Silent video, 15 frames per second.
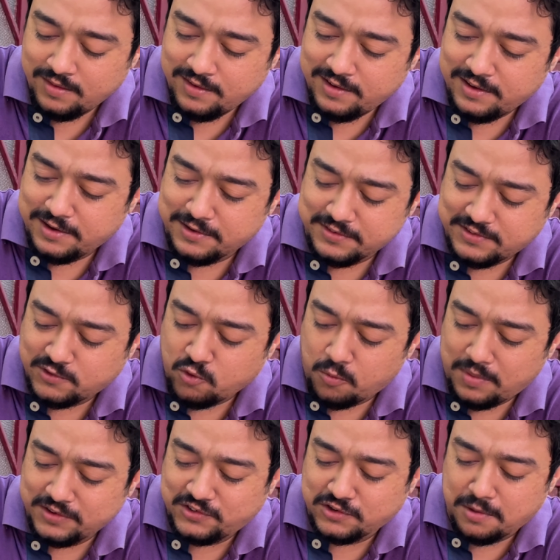is so
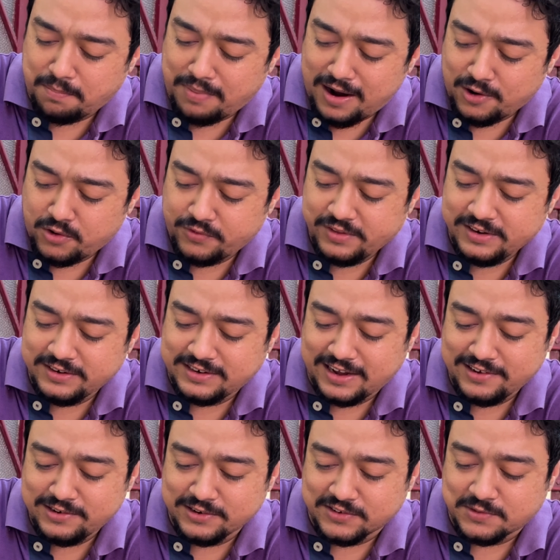much a part of the entire
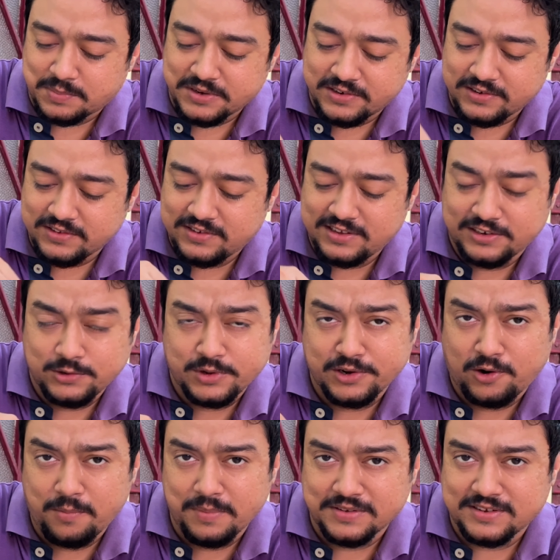experience that you cannot
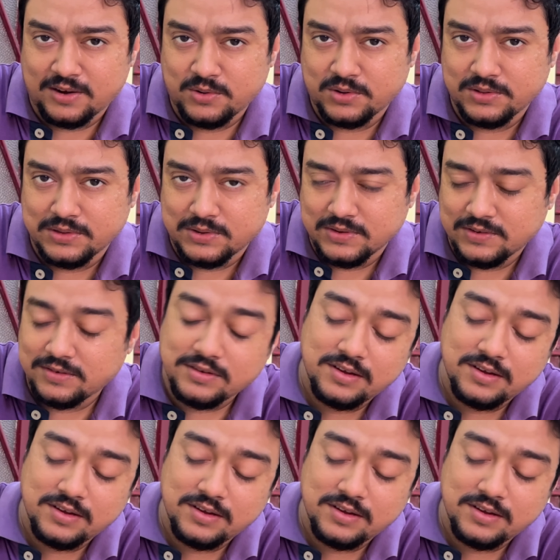miss out on those.